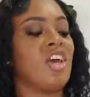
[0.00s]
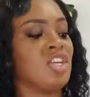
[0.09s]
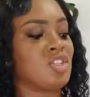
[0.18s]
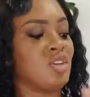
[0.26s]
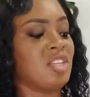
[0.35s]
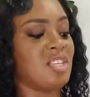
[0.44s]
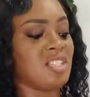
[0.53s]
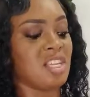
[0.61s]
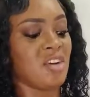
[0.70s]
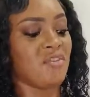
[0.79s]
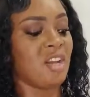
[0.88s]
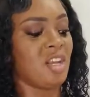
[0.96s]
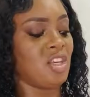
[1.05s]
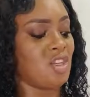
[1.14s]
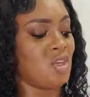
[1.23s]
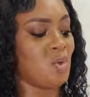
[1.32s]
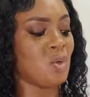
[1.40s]
So this is definitely
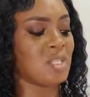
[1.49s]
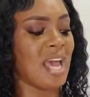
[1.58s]
cute.